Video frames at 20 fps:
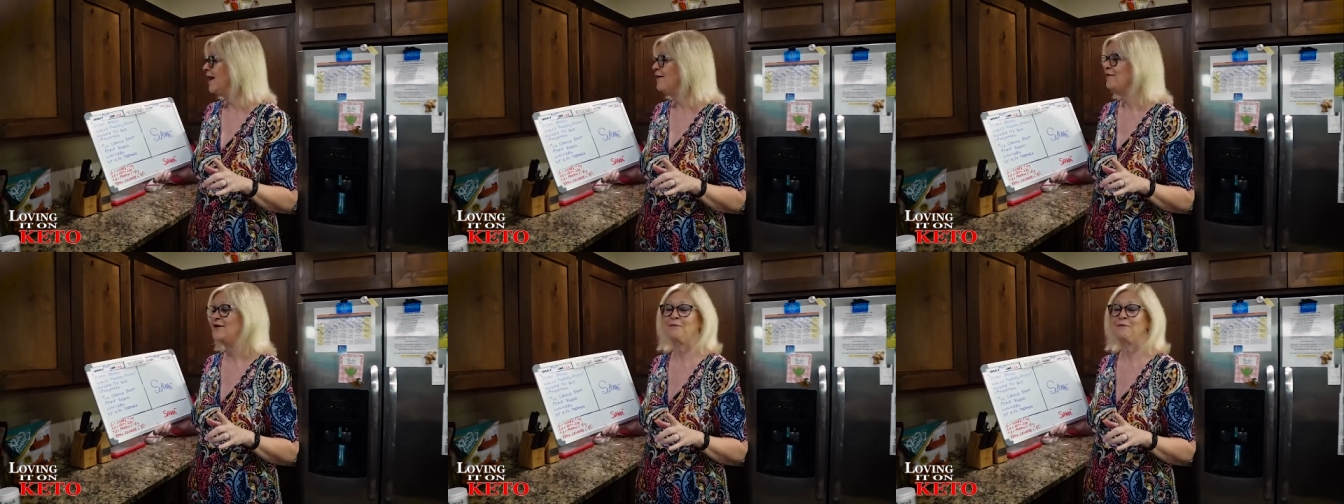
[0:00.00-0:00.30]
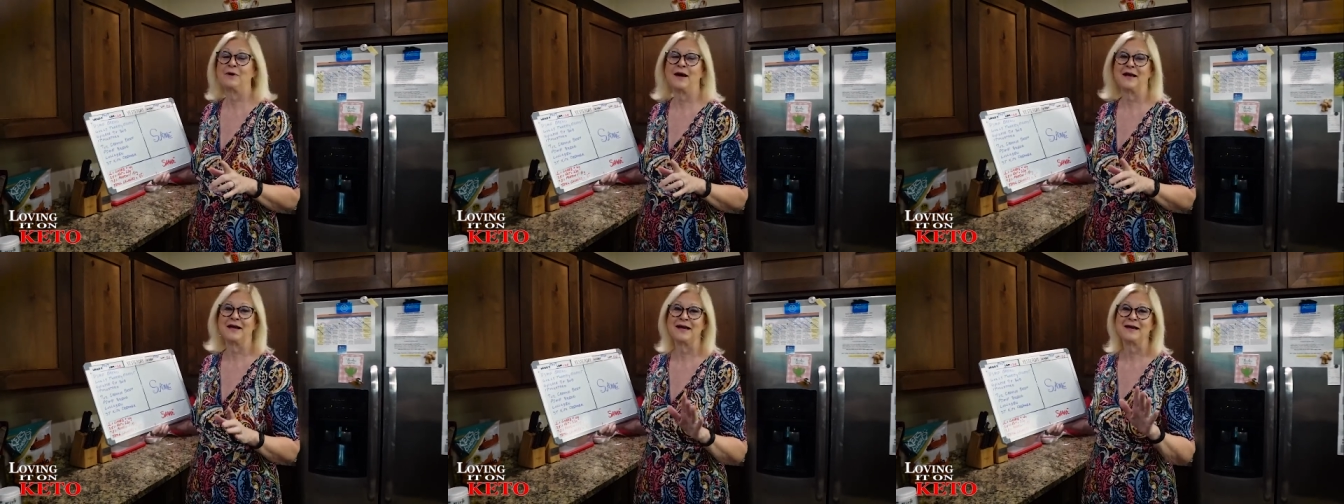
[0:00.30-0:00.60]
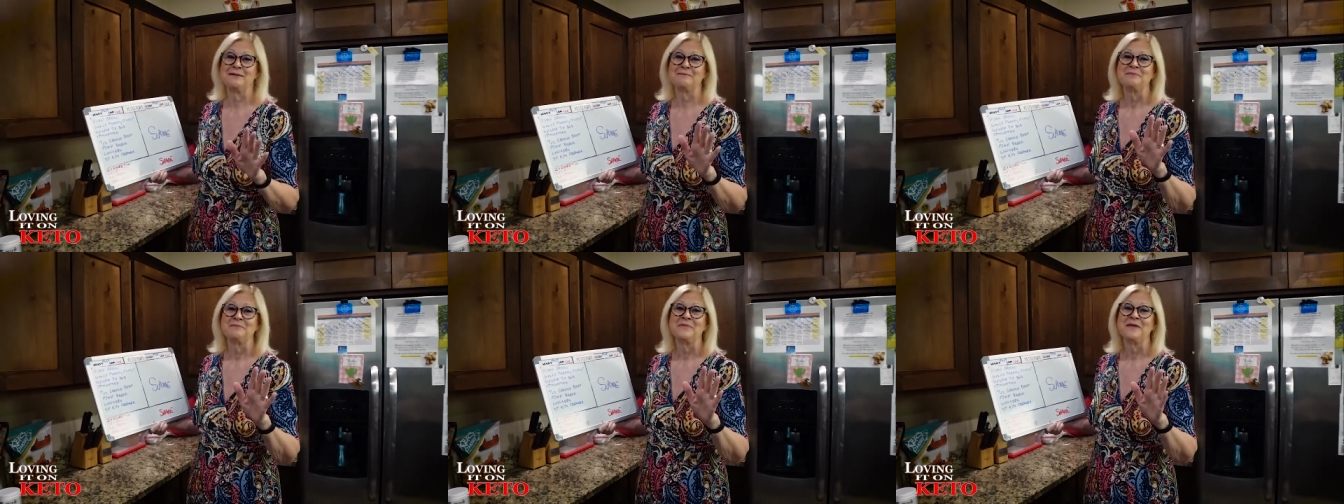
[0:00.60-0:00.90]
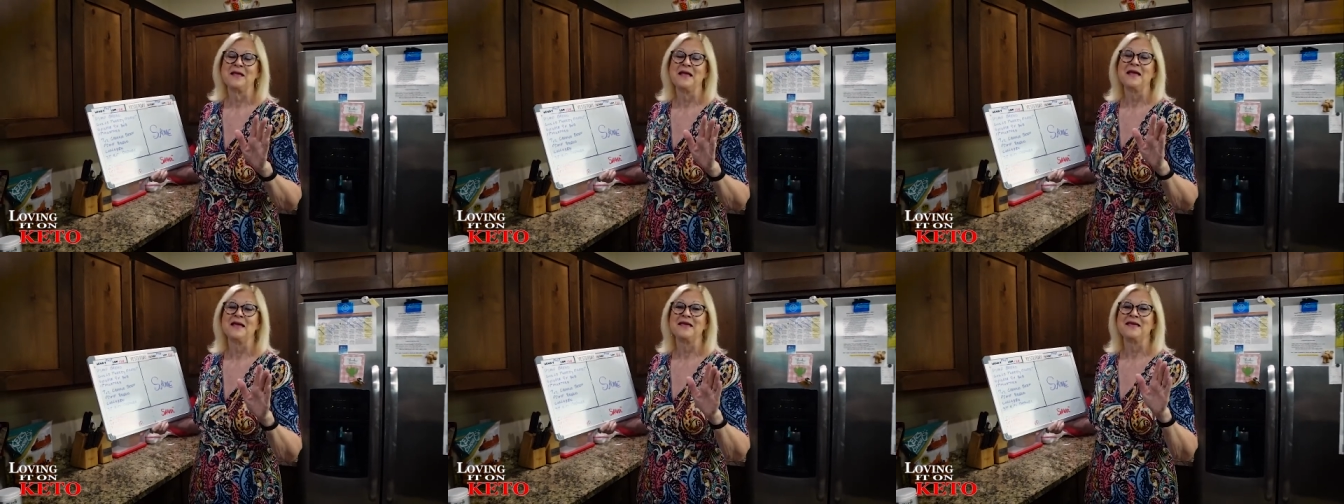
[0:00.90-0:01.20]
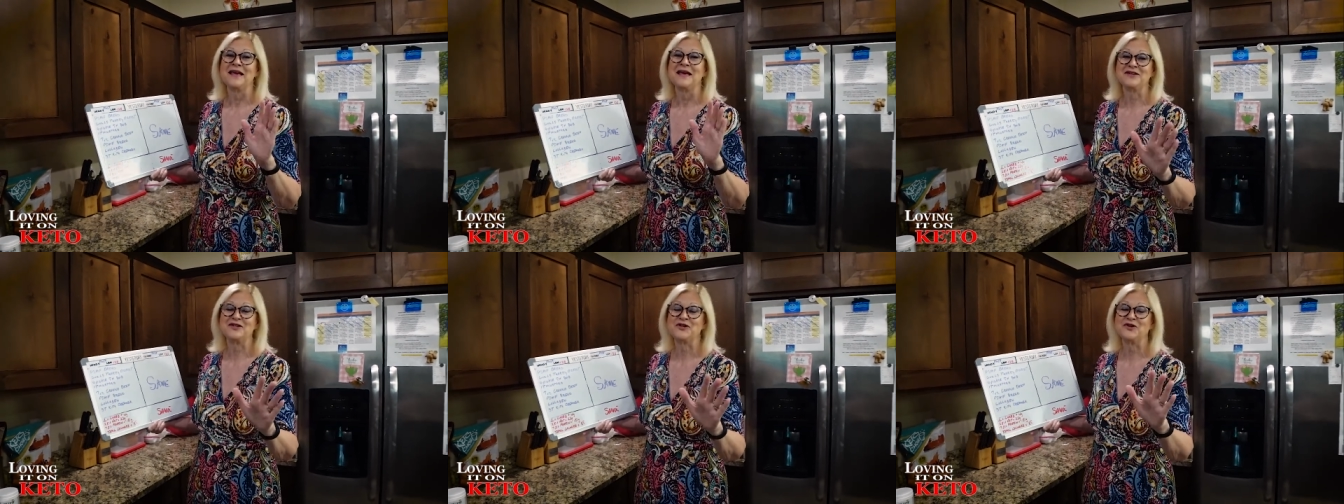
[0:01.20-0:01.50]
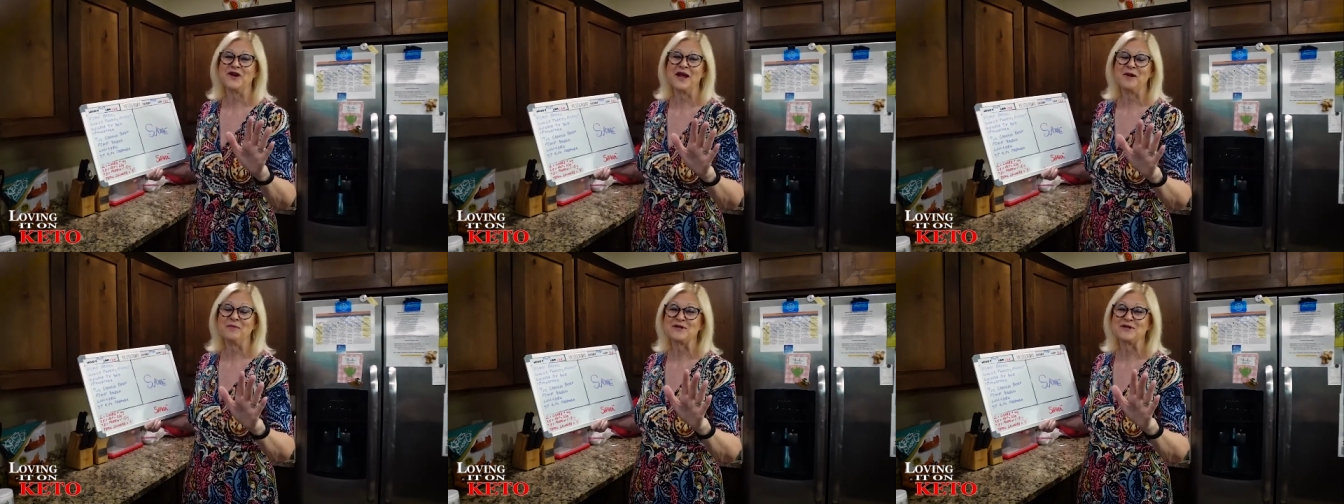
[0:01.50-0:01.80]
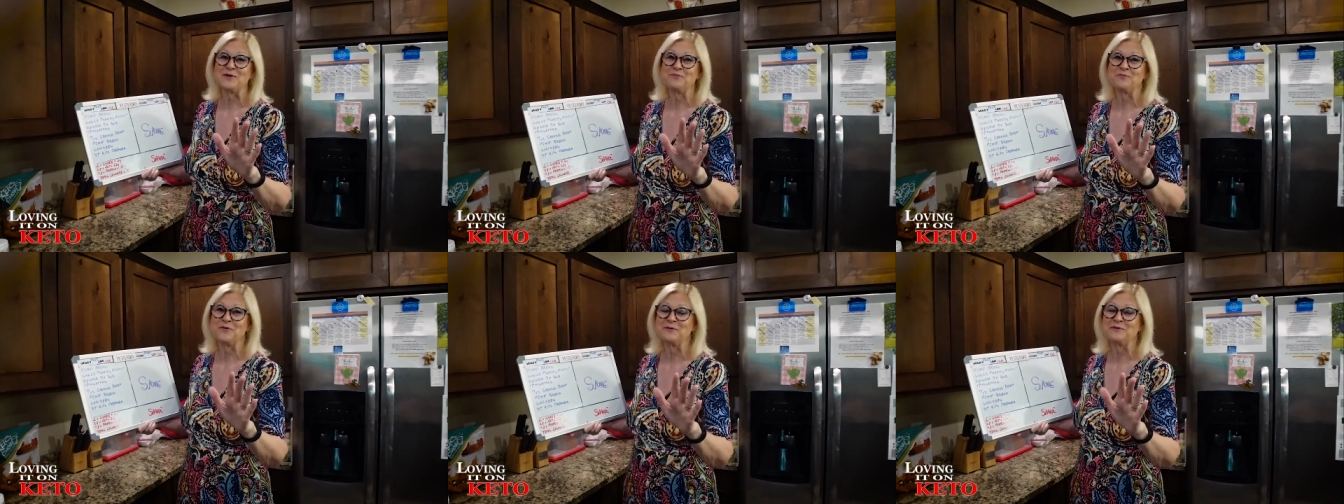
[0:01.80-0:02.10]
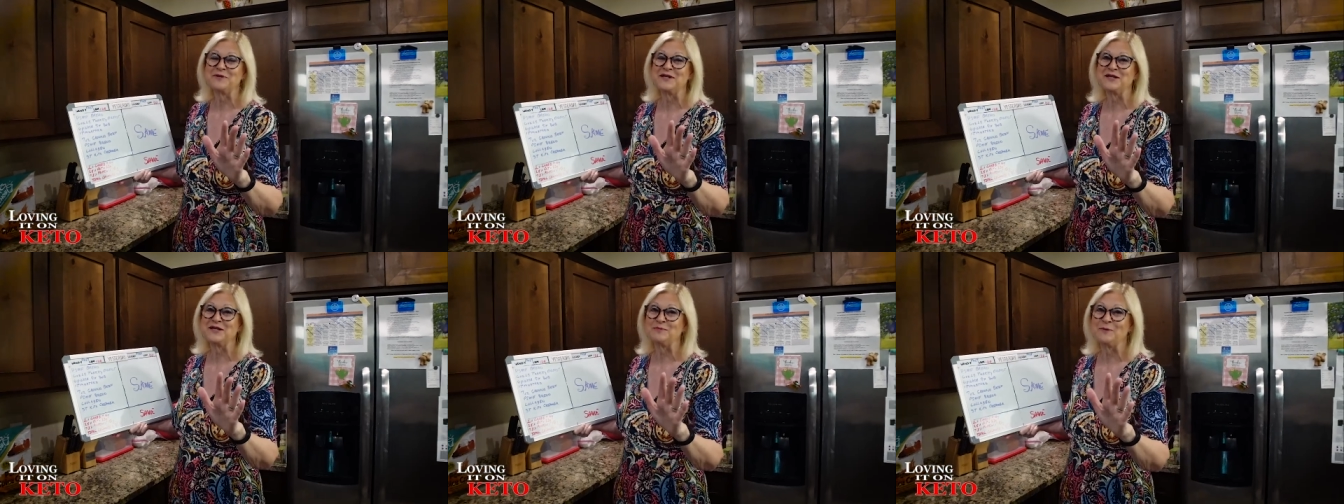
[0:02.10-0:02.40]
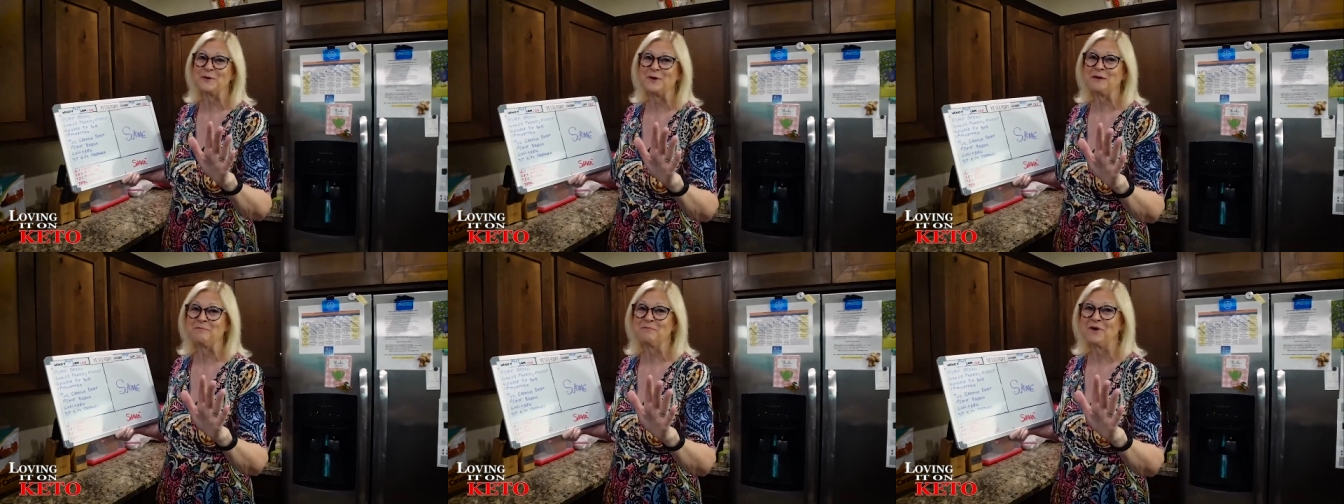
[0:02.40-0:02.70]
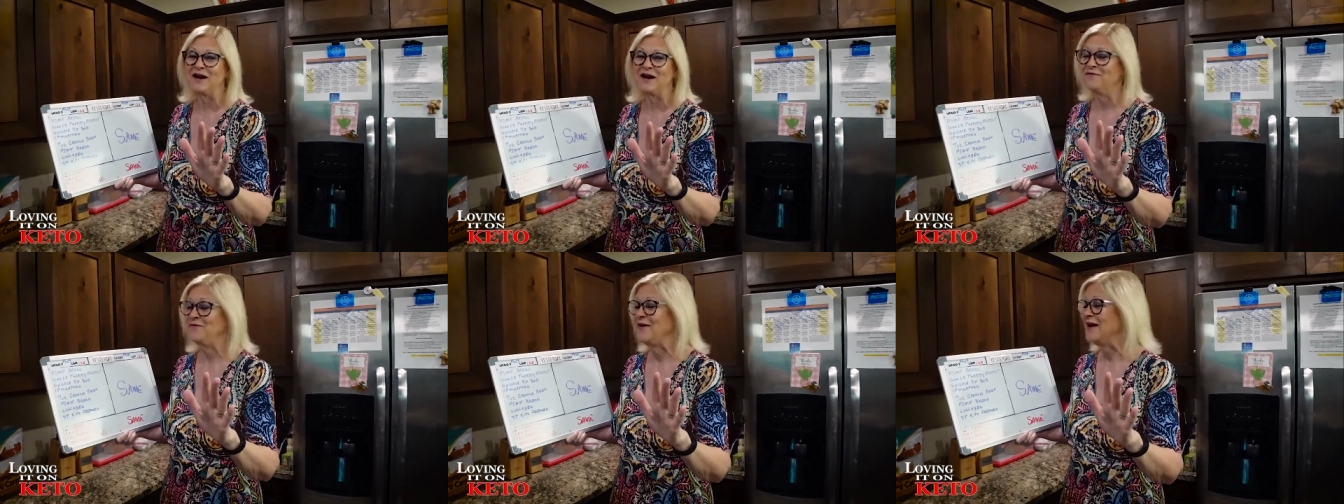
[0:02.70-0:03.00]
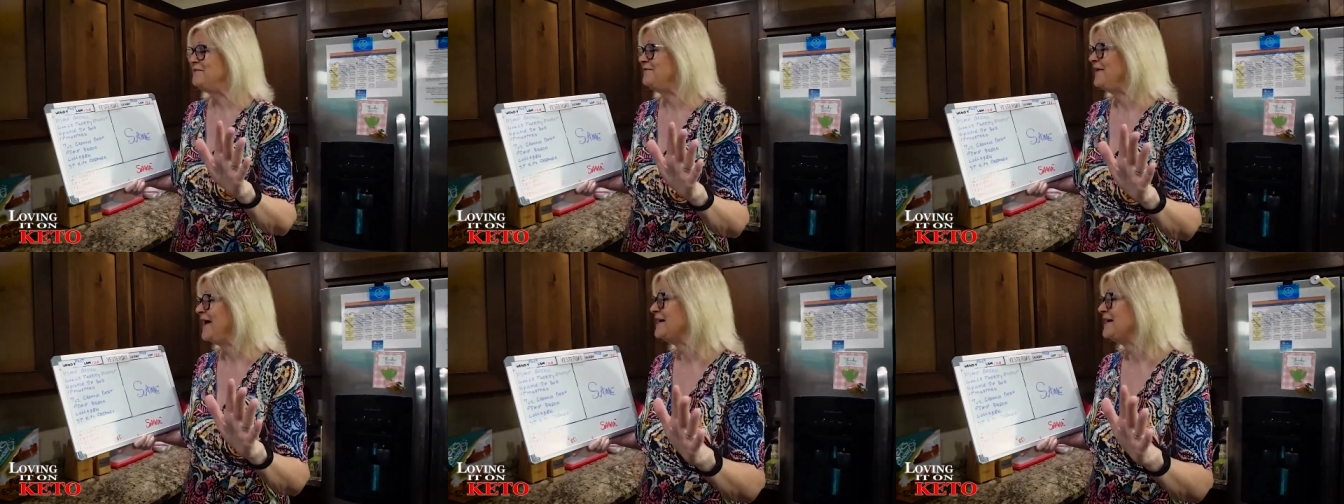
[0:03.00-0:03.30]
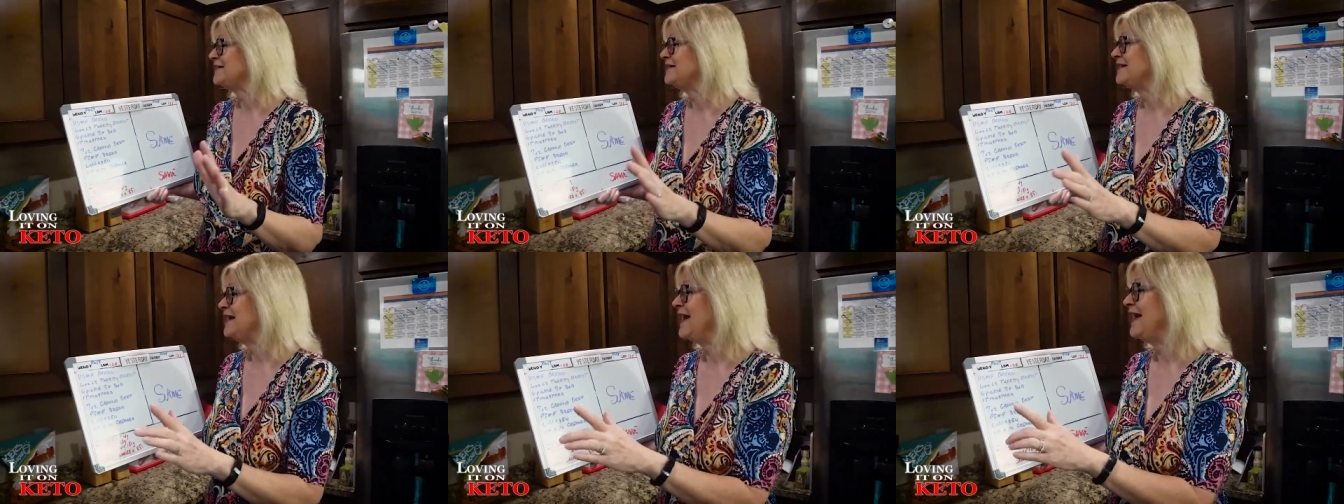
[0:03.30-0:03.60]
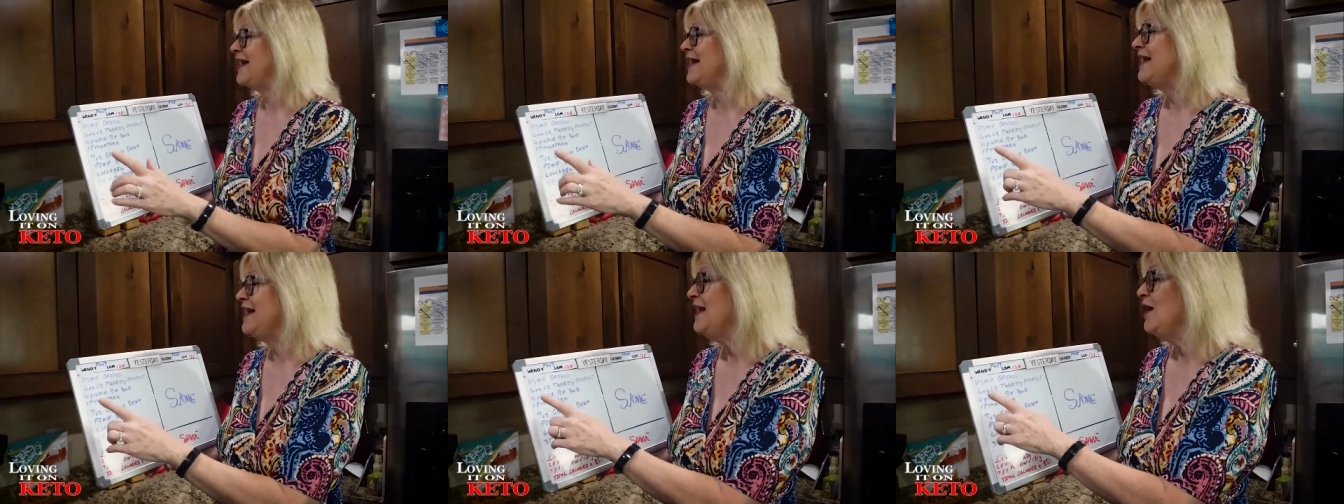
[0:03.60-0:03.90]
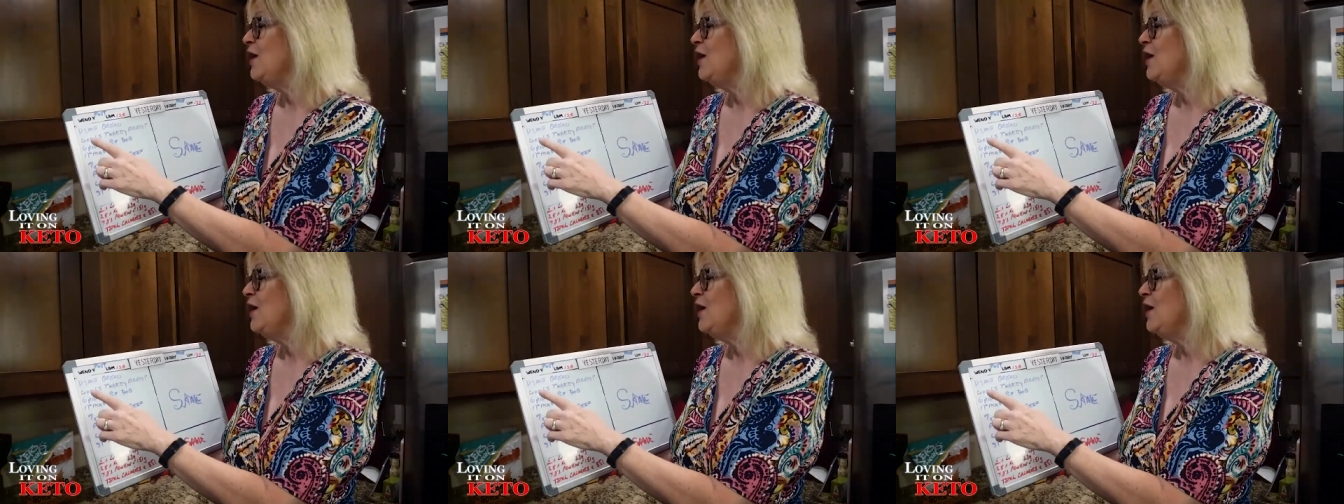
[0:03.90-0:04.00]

everybody. Yesterday was a protein-sparing modified fast day.